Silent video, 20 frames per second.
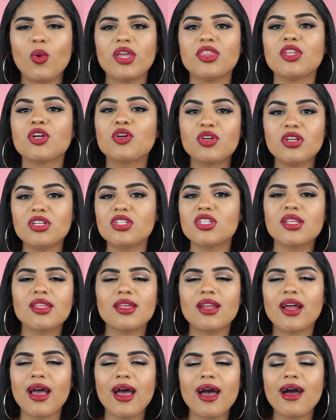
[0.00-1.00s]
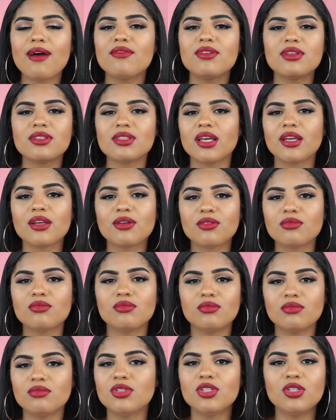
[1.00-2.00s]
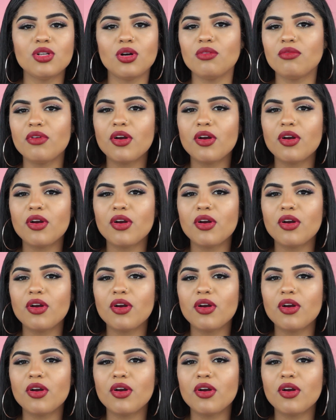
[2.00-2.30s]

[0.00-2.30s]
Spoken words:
When the crease shade that I have is like, you know,